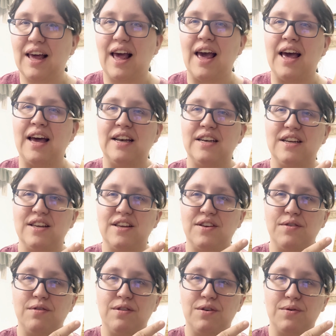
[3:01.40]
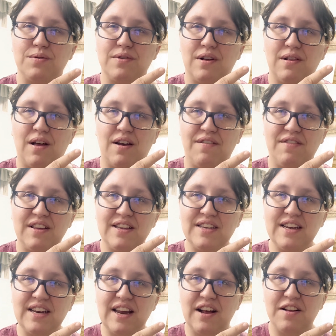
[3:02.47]
and you lose a lot of these
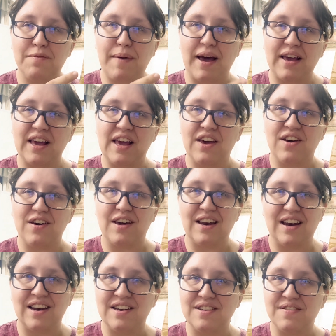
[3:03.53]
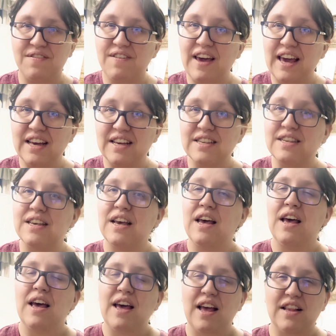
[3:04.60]
details back here and in his face.
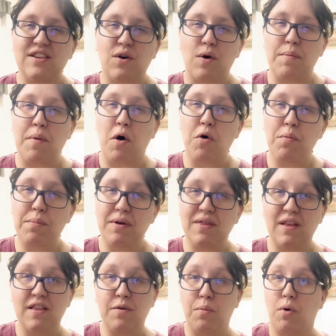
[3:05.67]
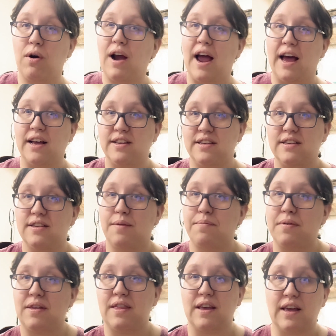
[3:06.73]
And so I'm hoping that the borax is
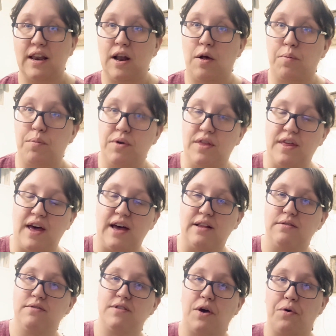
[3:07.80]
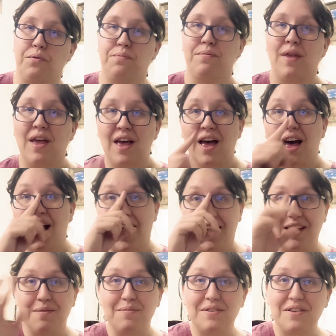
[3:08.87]
something that can help with that. So I
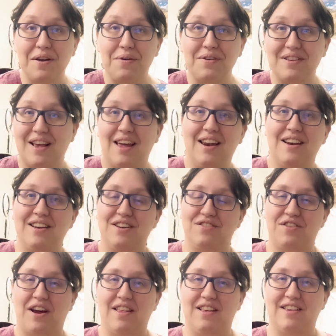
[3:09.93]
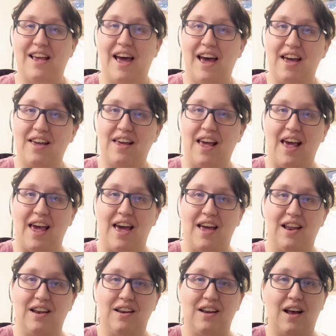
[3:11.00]
am so excited to try this hack,
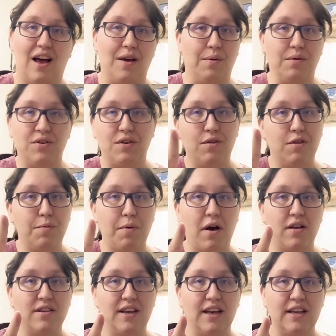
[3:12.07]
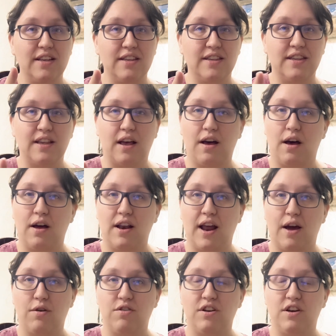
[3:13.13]
and I will show you the process on
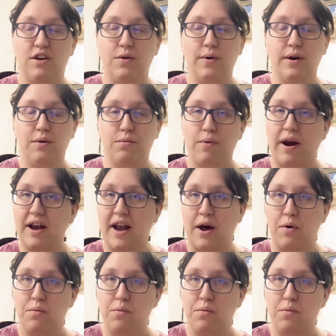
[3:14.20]
how to do it right now.